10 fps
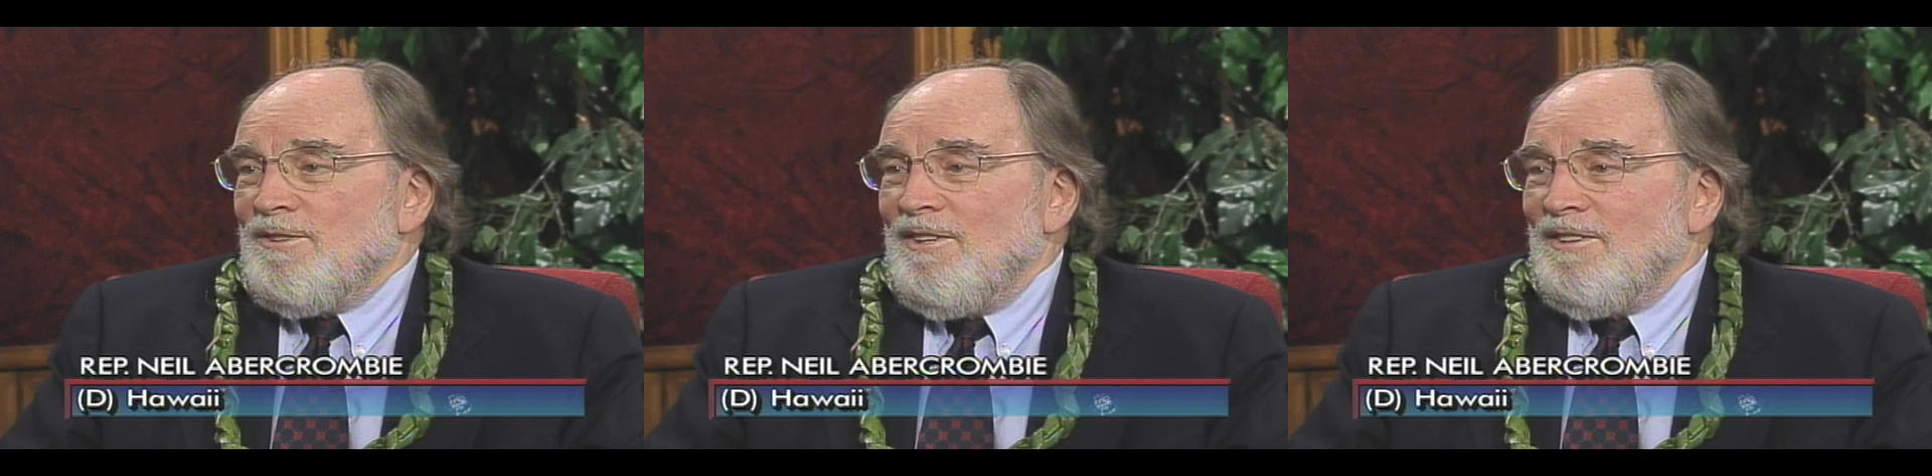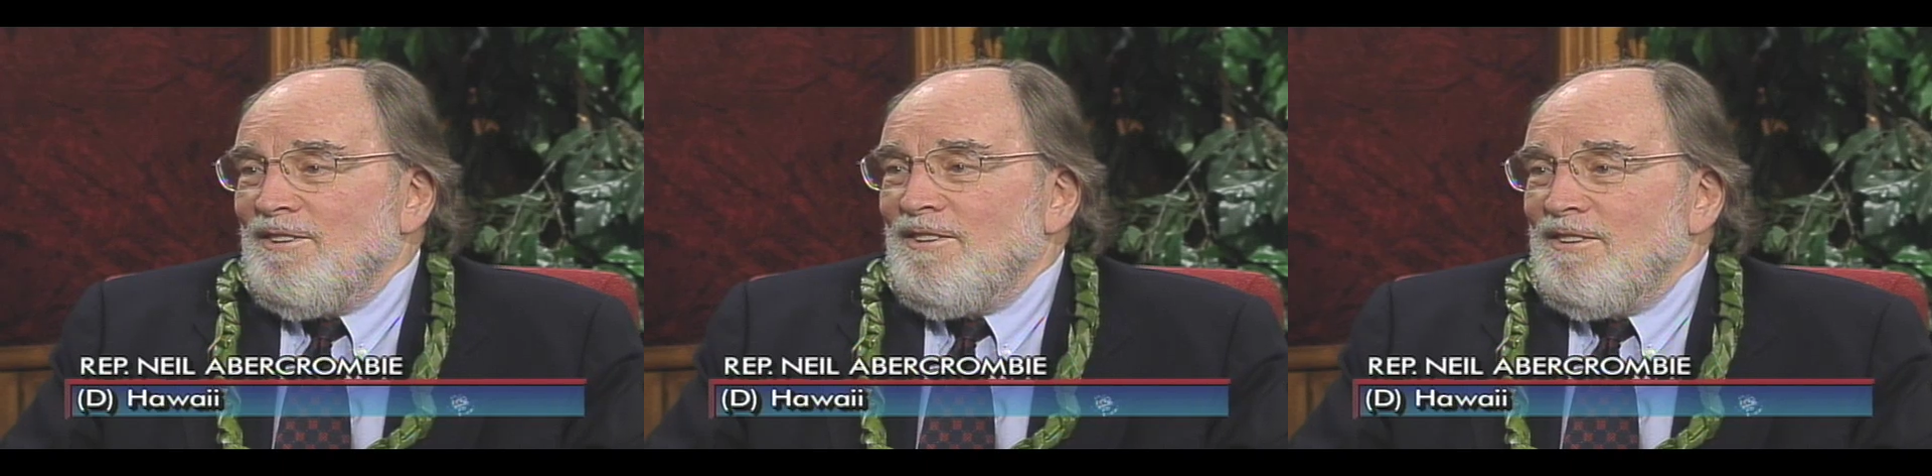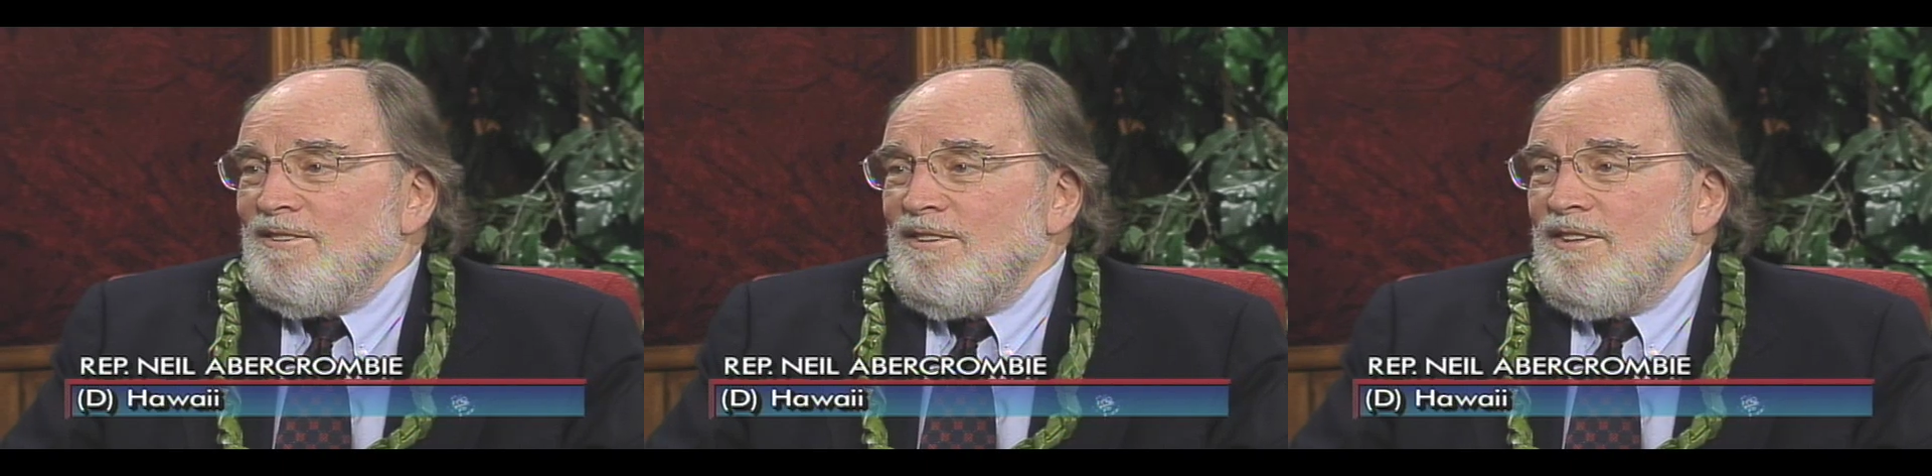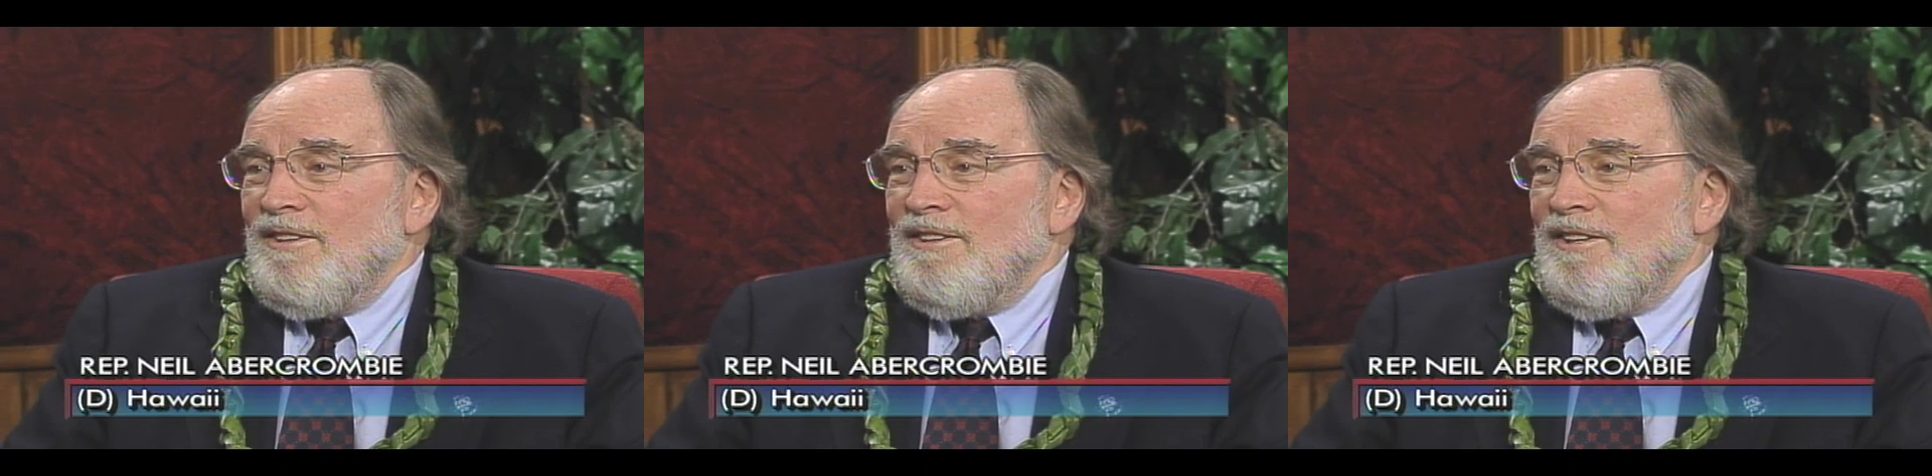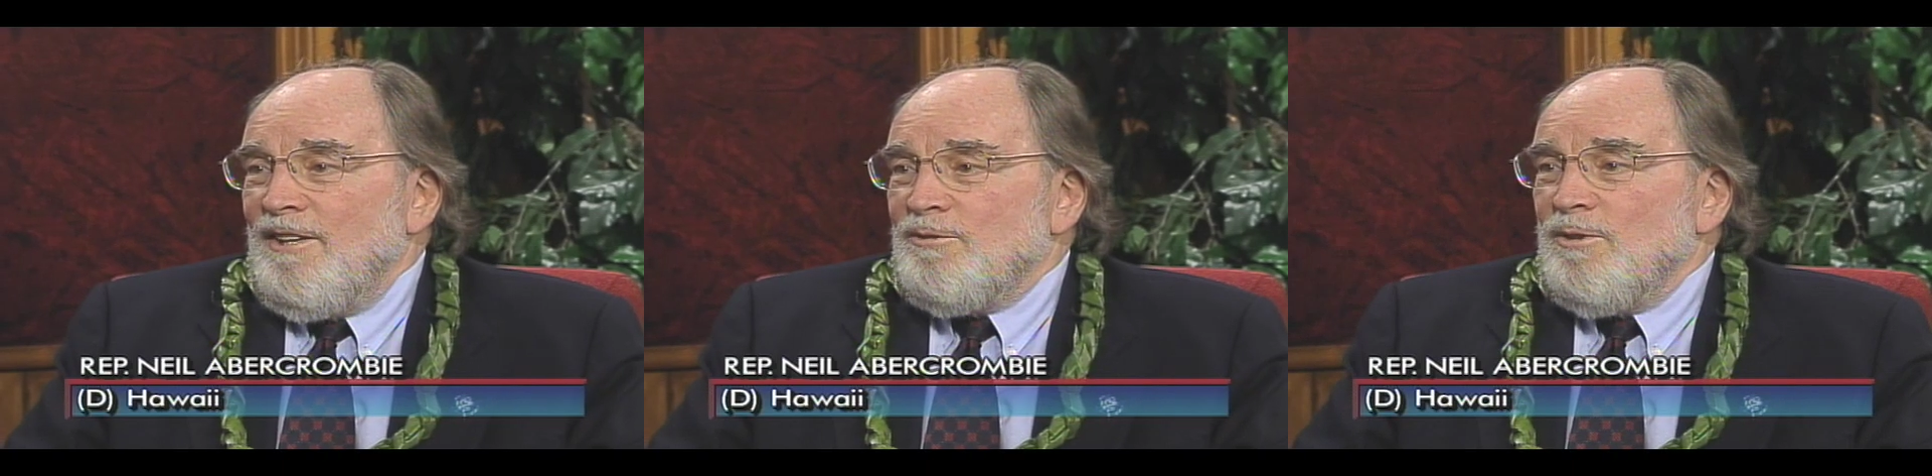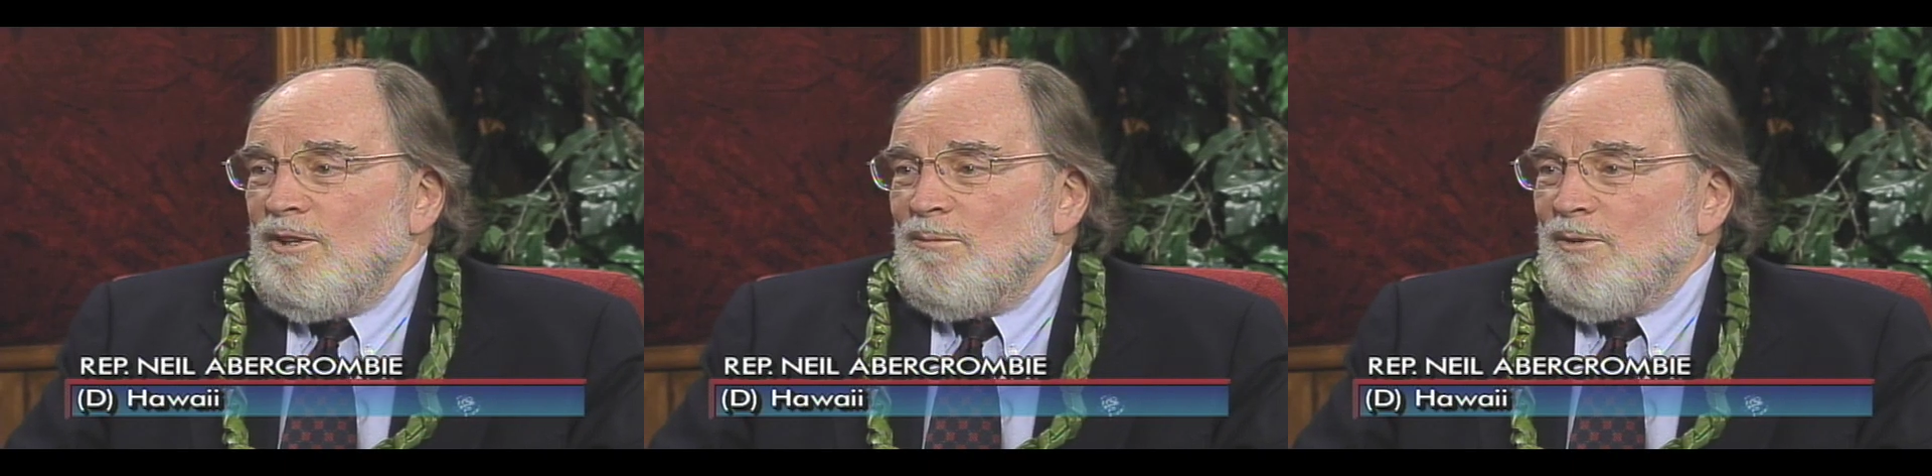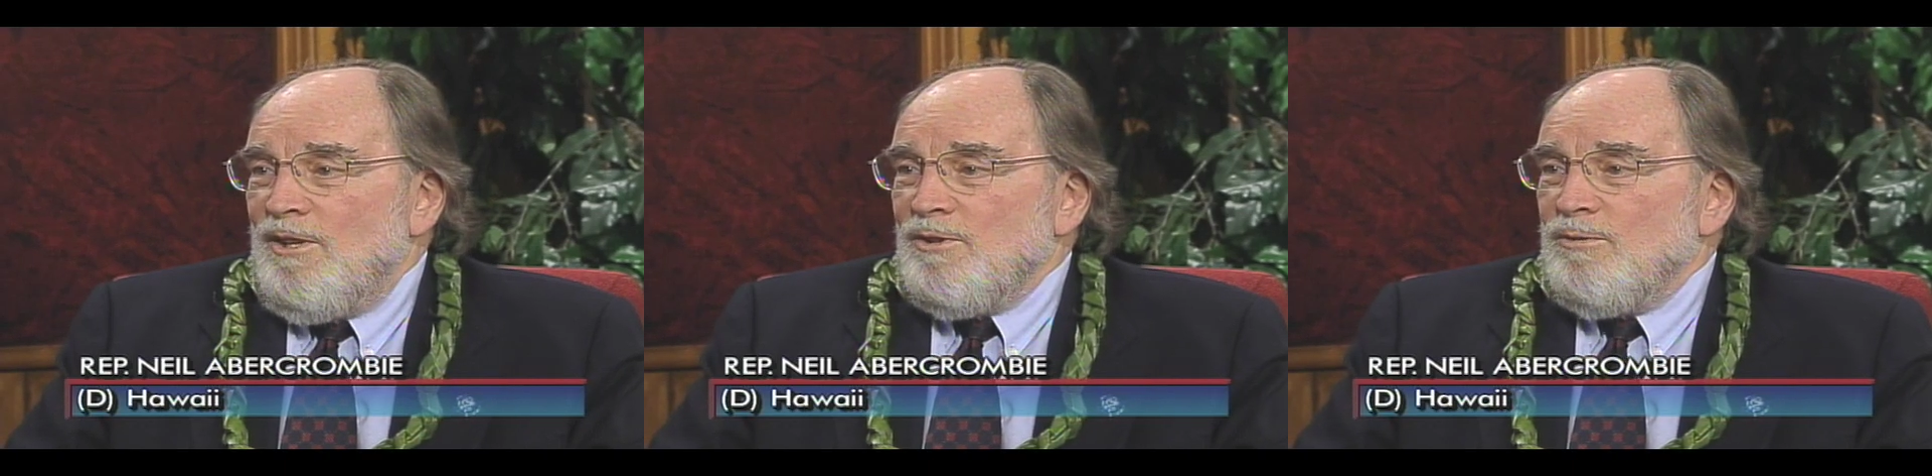Then uh, after all the
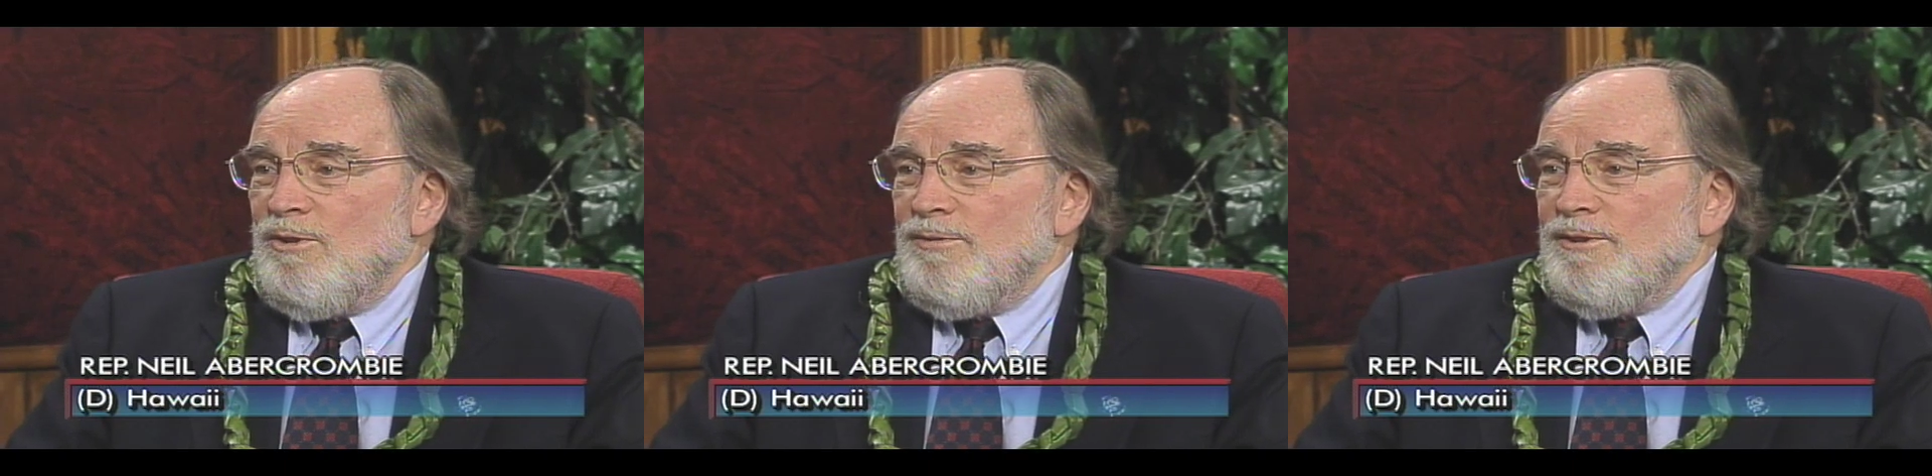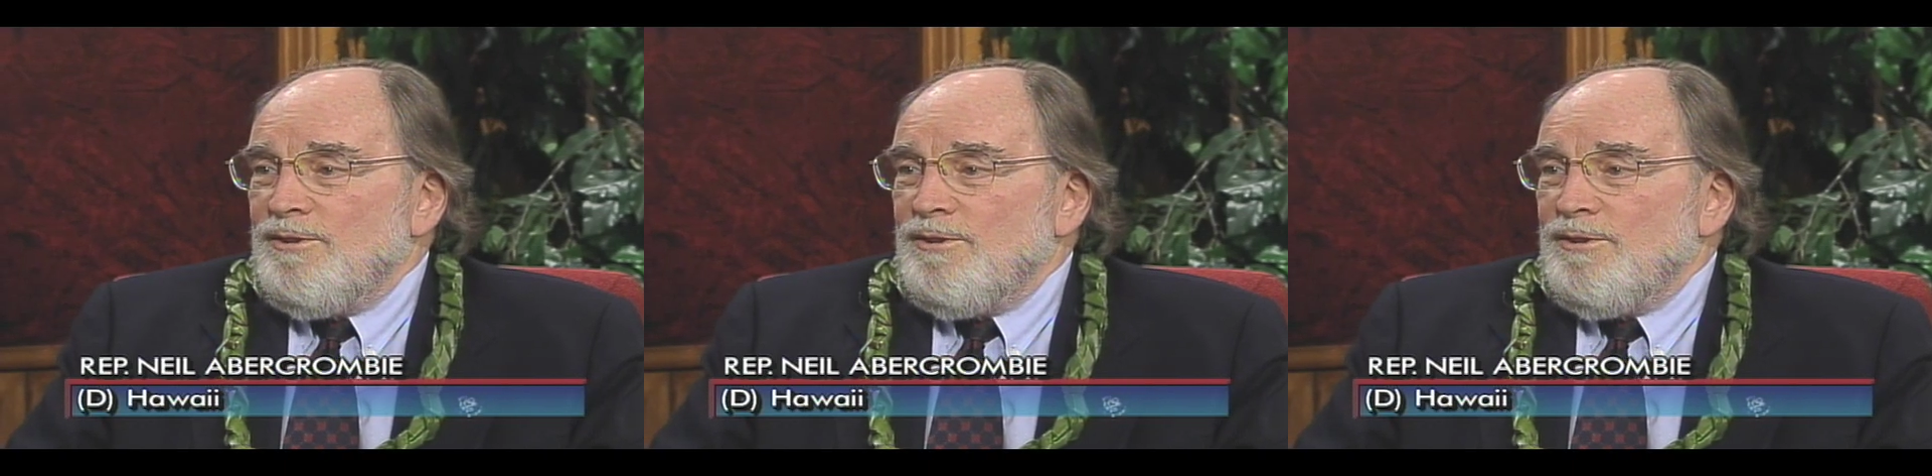balls were over,